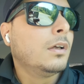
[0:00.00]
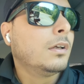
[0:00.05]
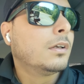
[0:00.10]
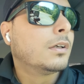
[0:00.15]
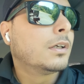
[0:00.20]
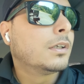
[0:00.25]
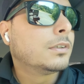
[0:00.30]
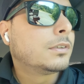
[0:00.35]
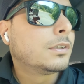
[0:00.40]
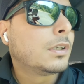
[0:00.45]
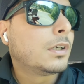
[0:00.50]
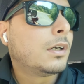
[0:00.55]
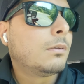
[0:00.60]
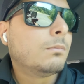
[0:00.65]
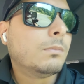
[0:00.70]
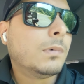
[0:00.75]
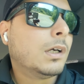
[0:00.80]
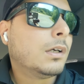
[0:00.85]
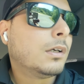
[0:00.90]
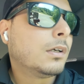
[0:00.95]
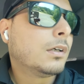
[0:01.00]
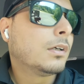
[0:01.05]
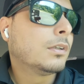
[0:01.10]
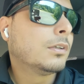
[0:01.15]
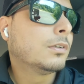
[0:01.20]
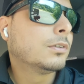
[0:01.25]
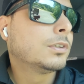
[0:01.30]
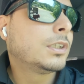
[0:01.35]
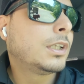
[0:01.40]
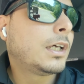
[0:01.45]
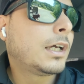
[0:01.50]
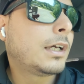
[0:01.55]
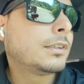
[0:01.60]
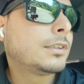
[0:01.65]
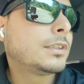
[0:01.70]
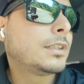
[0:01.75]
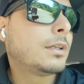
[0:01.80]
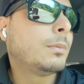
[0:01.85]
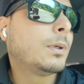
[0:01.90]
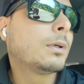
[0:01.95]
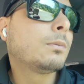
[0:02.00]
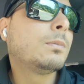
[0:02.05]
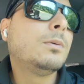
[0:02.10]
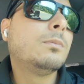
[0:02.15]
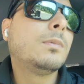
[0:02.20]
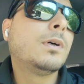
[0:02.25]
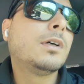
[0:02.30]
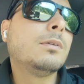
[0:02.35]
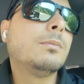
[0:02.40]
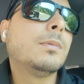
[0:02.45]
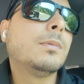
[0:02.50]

Cause those are the houses that make me money,